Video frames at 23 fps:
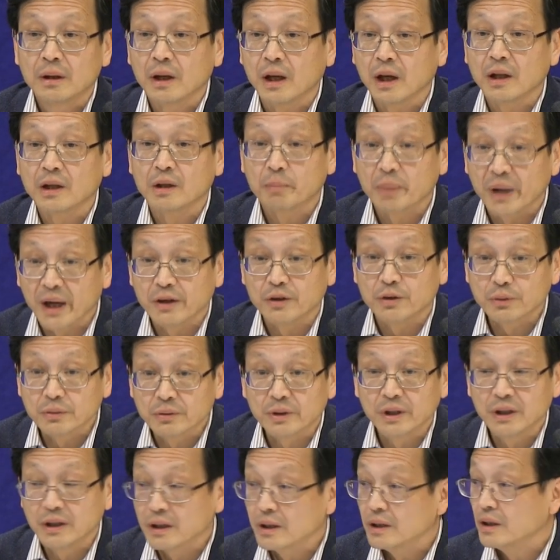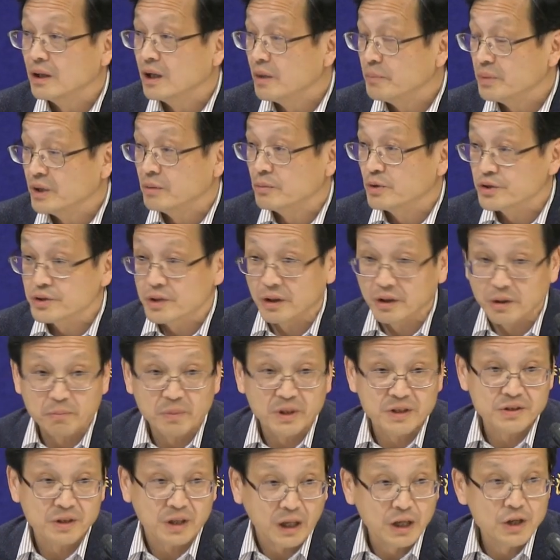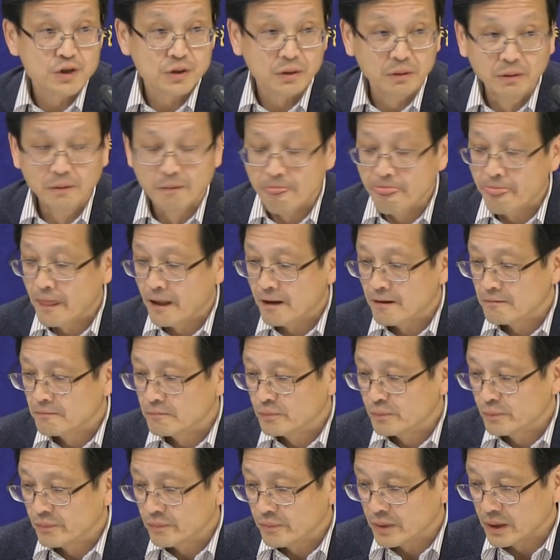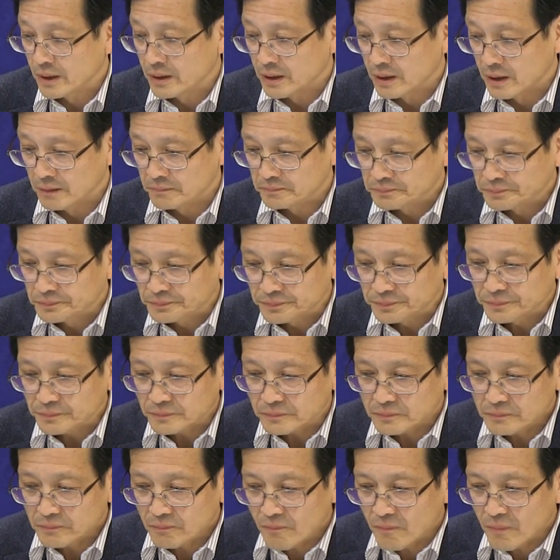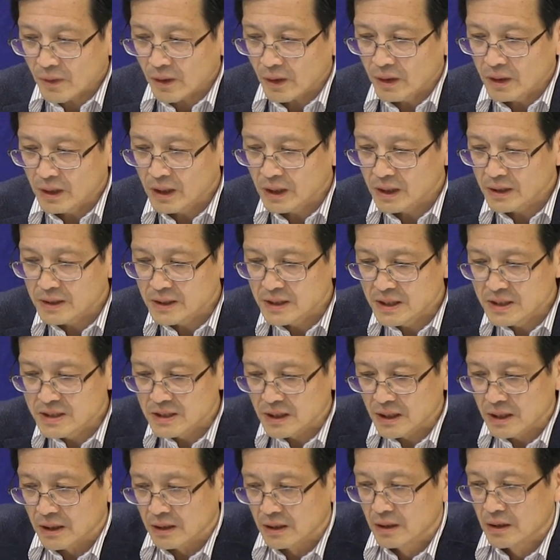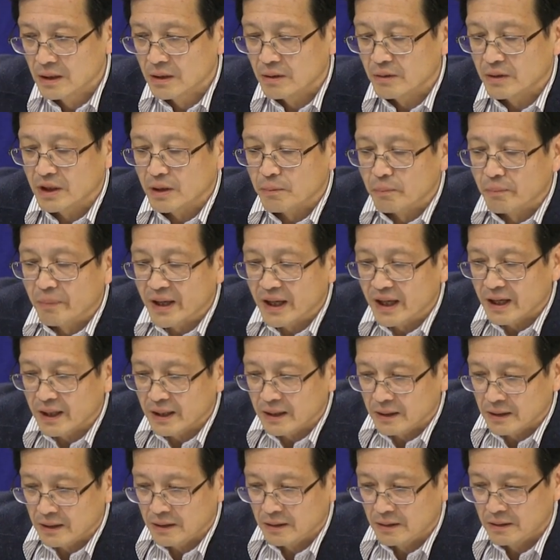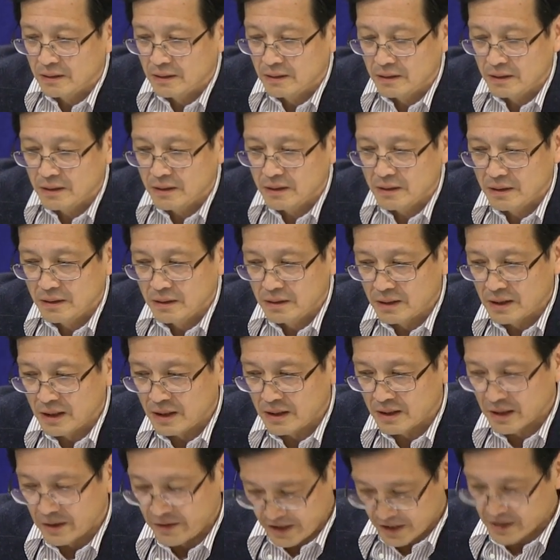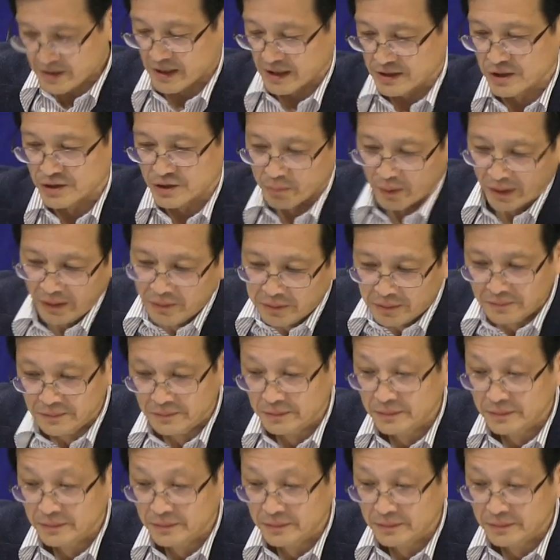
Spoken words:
and by doing the epidemiological investigation. But these are the risk assessment.